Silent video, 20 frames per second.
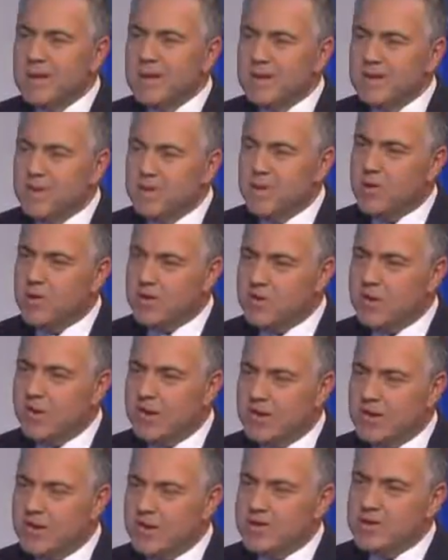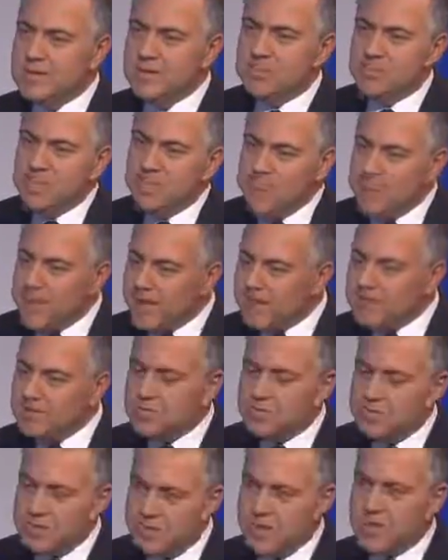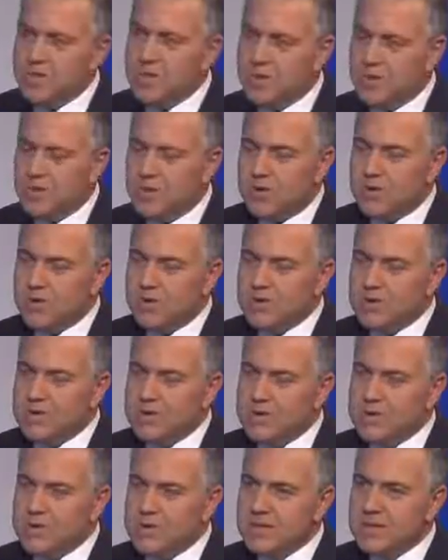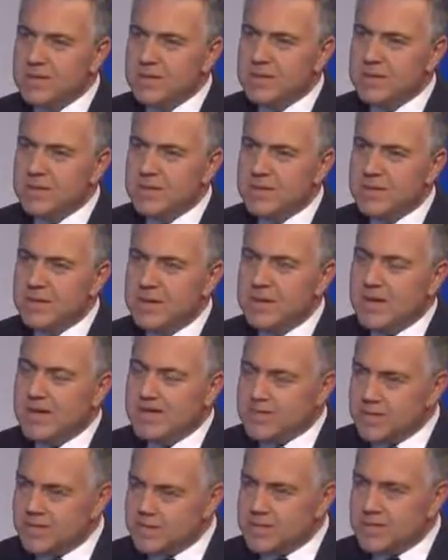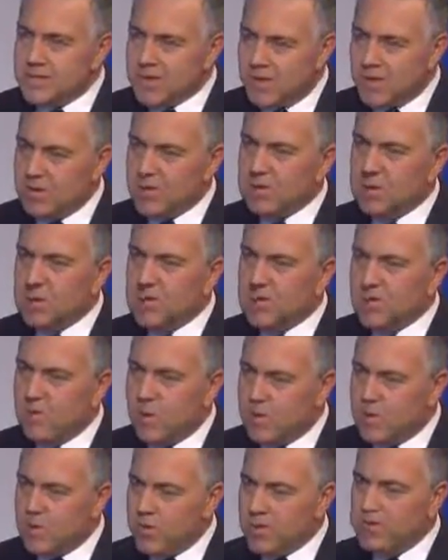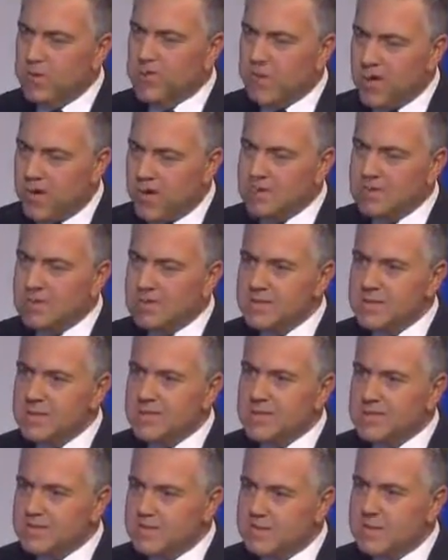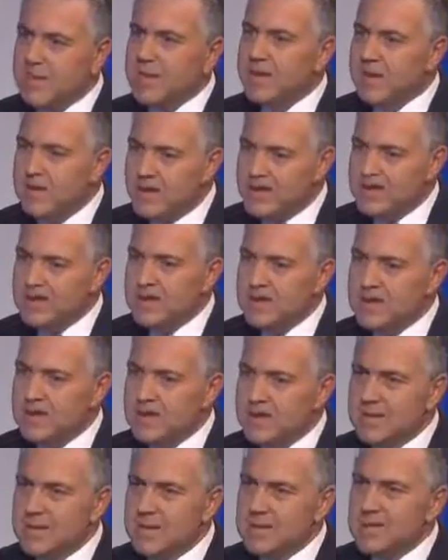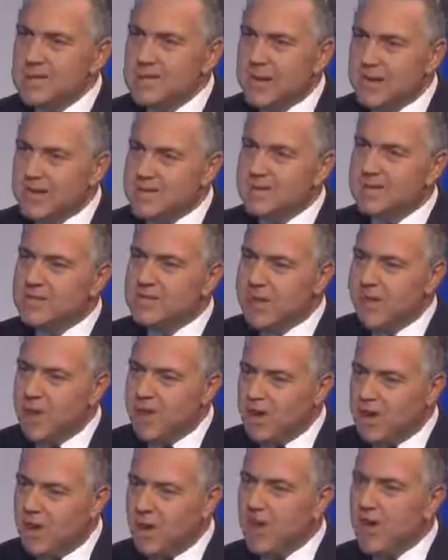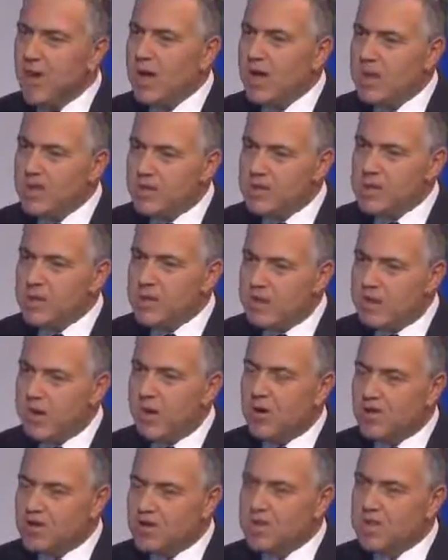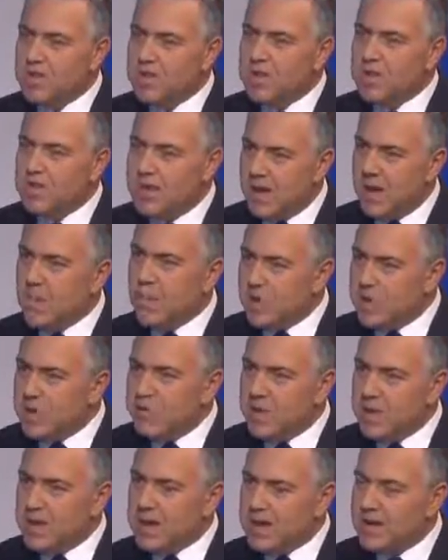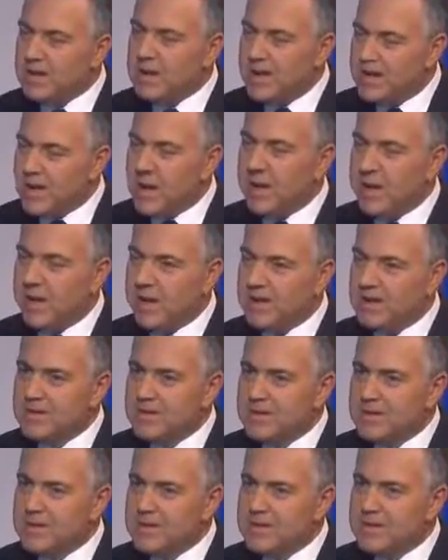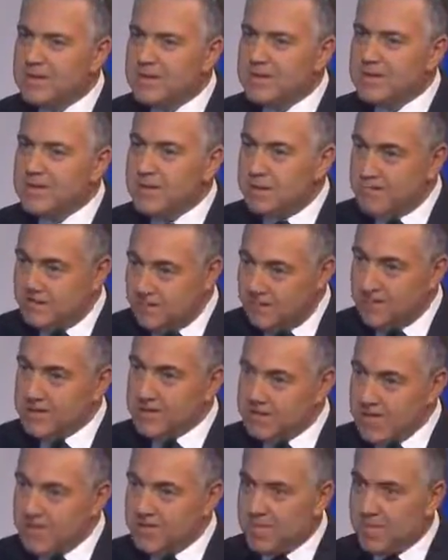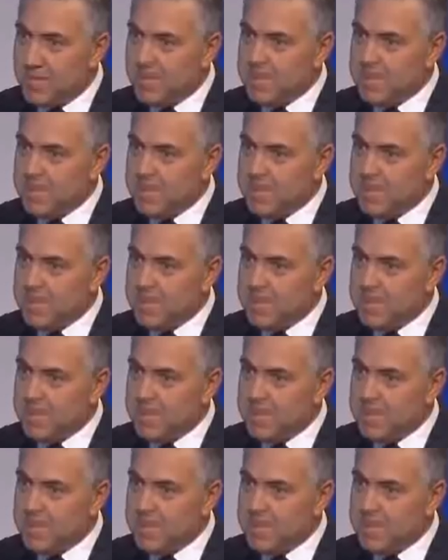The bottom line is as we show in the documents, as a result of what we've done since being elected, taxes are lower under the coalition than they would have been under Labor. You, you accept that?